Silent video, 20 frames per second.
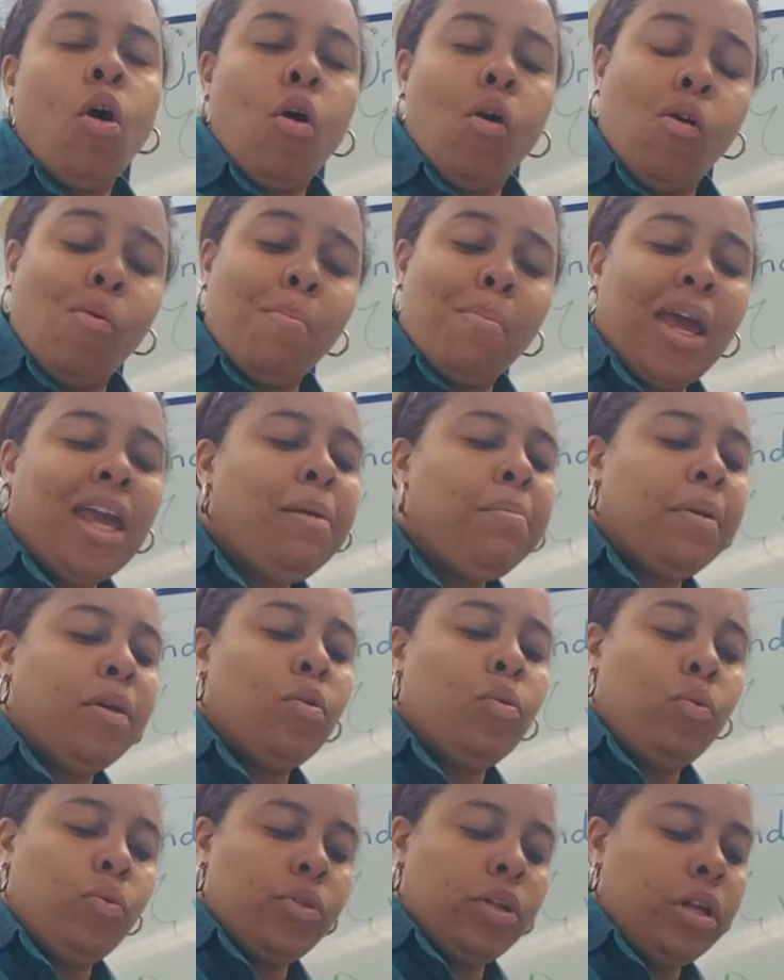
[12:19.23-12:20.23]
or maybe
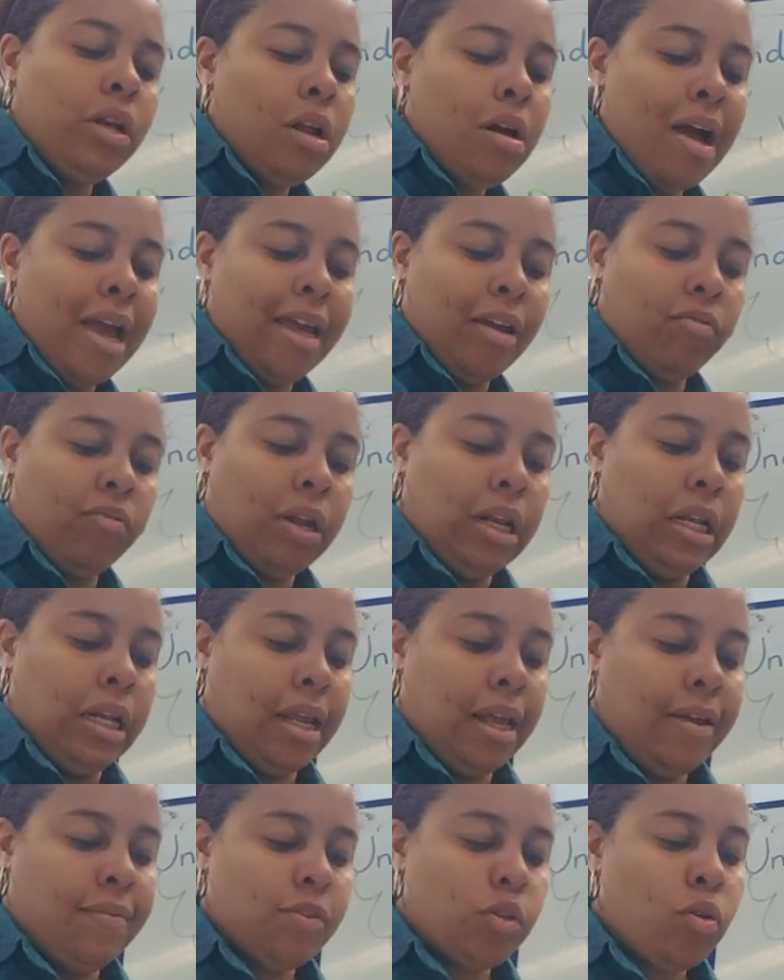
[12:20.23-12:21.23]
all the light green
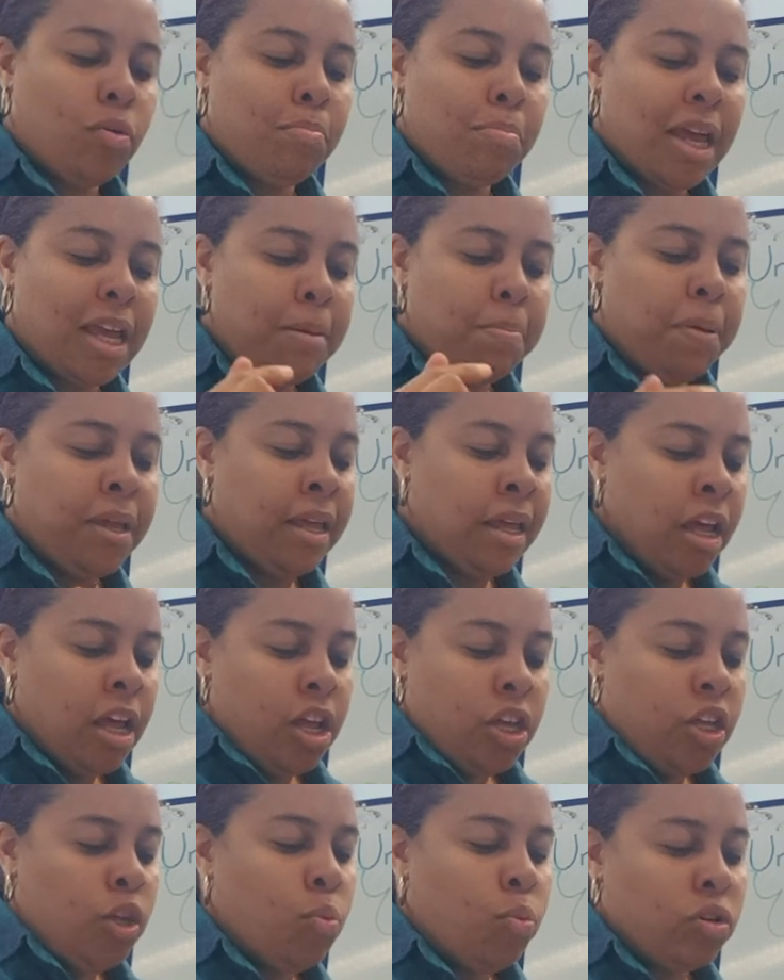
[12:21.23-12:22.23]
leaves, or maybe
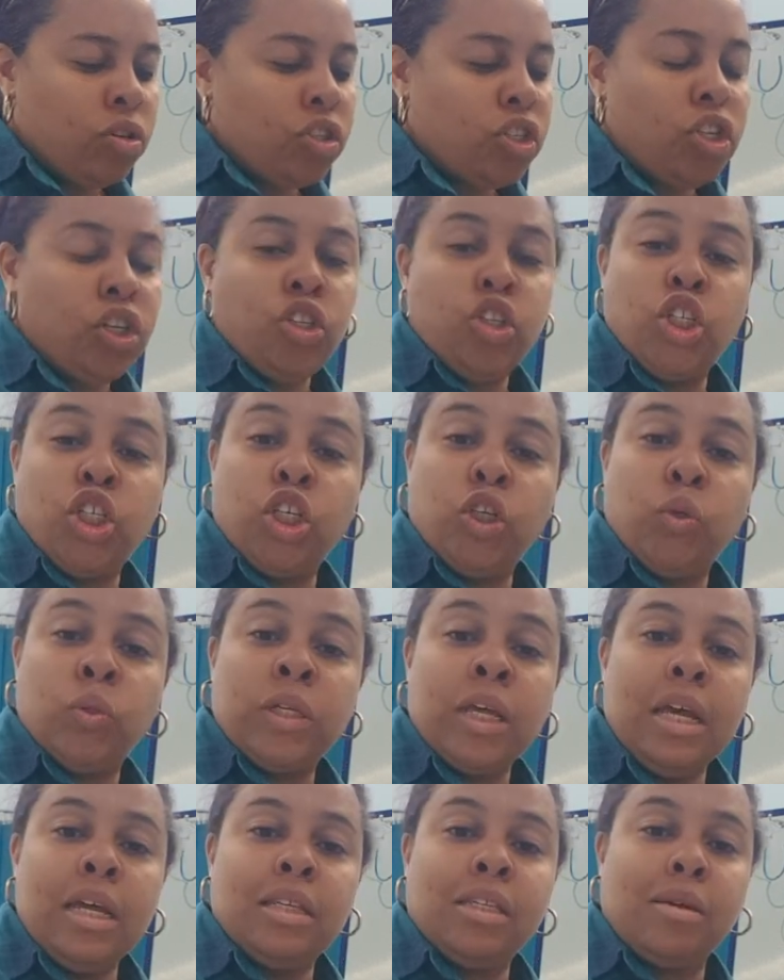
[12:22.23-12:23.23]
you want to choose
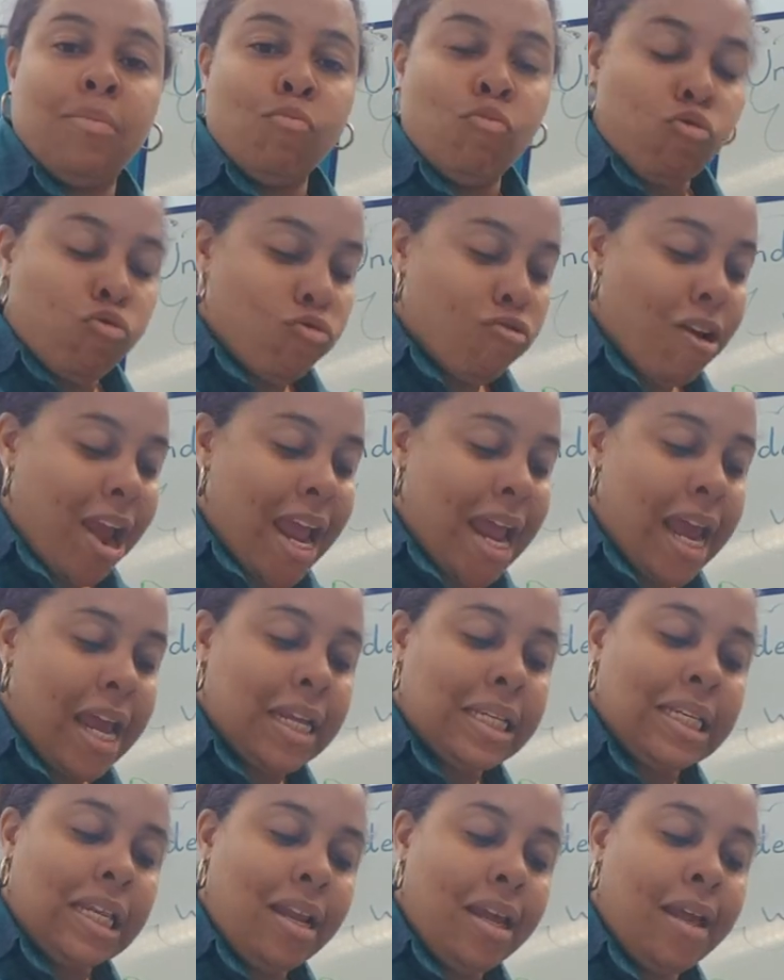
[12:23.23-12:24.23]
some
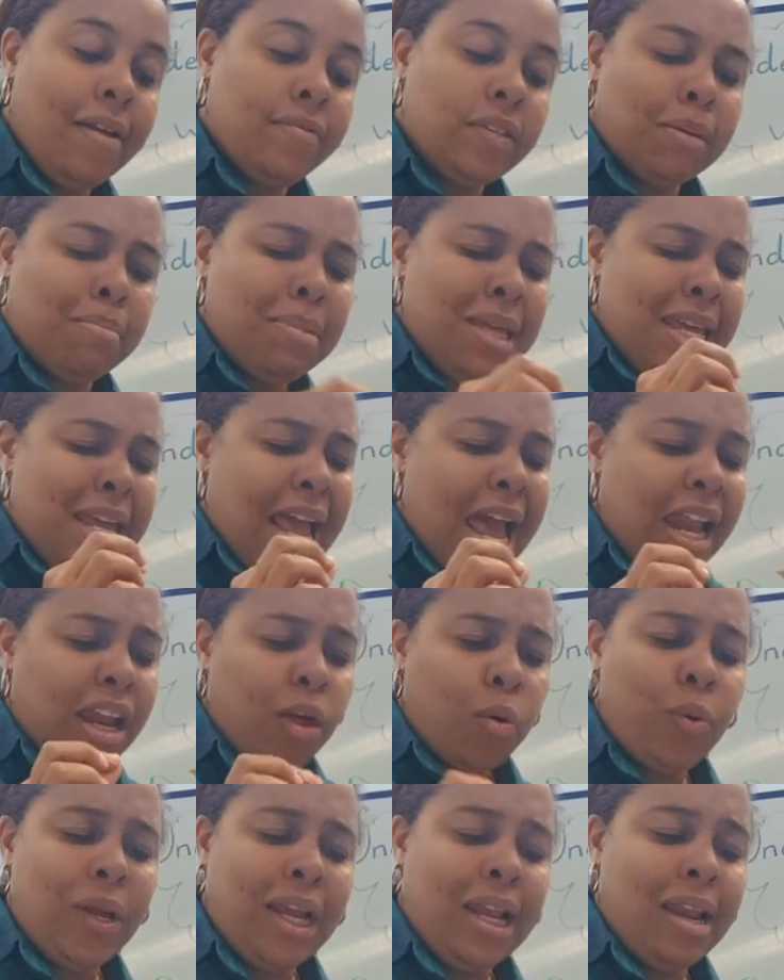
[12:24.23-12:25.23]
red leaves, some
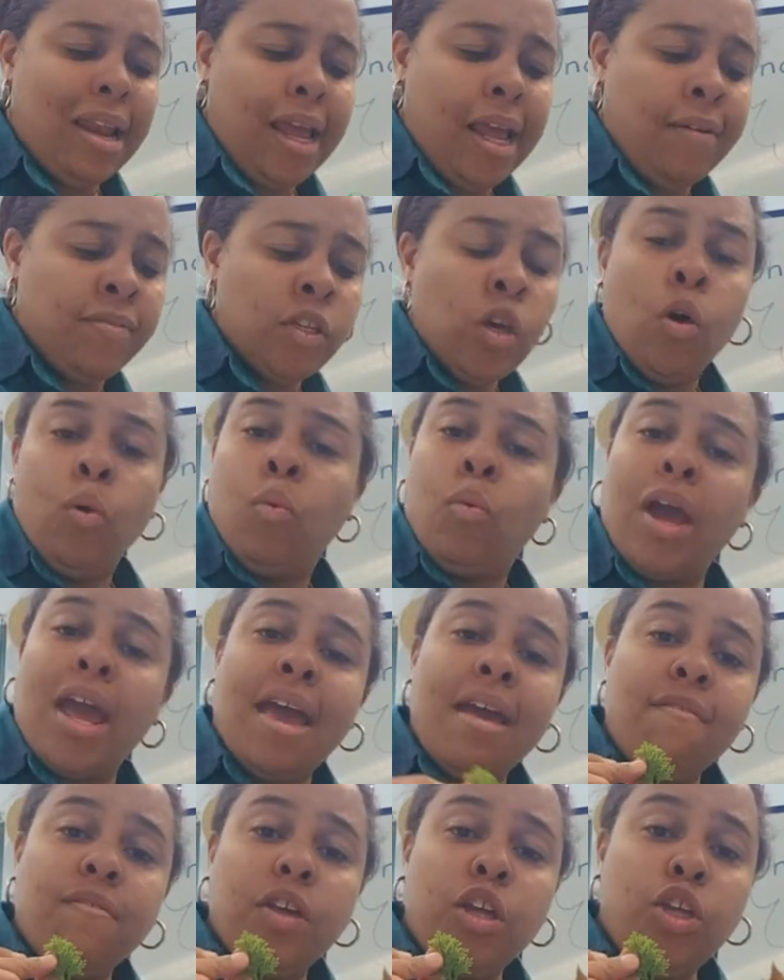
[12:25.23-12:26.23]
yellowy leaves,
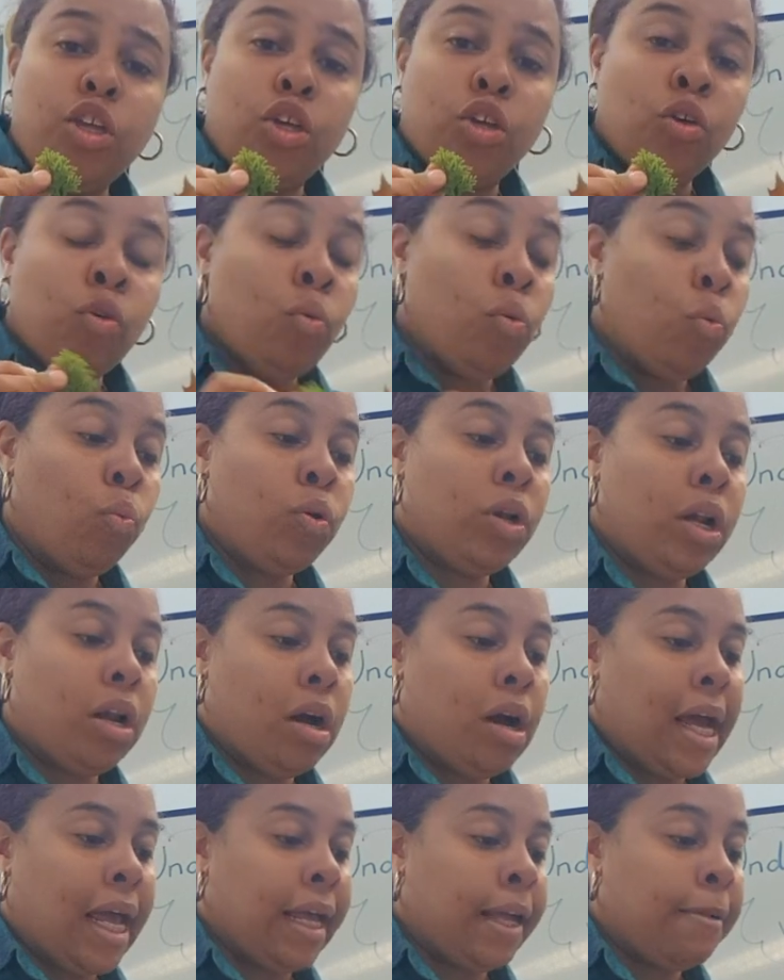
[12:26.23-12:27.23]
whatever you would
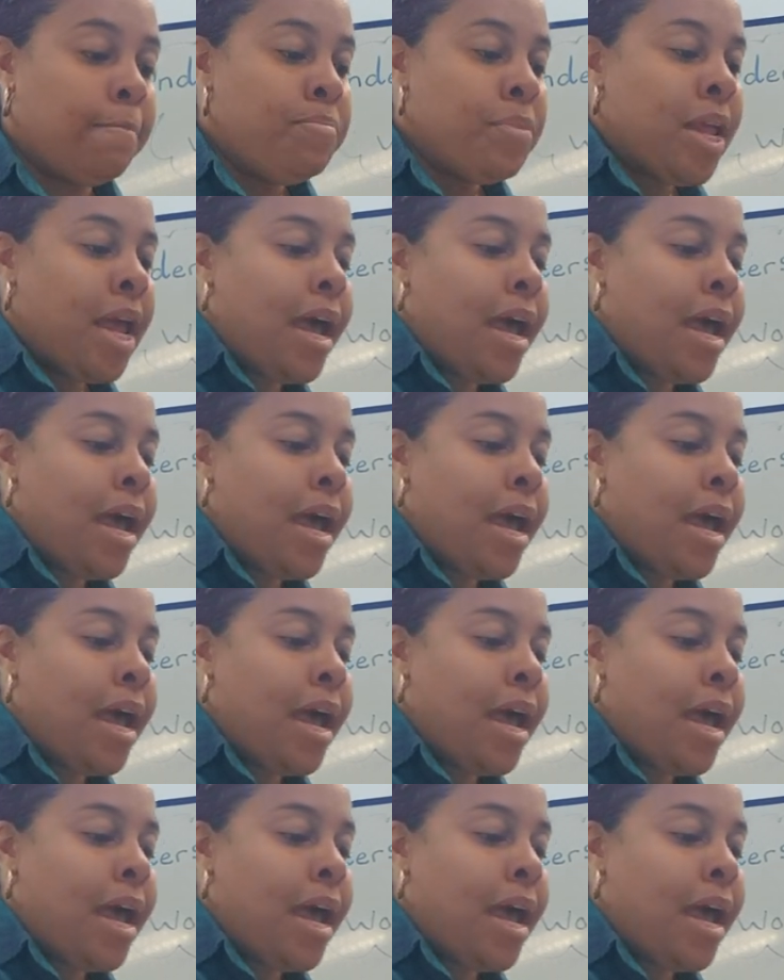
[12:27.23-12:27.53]
like.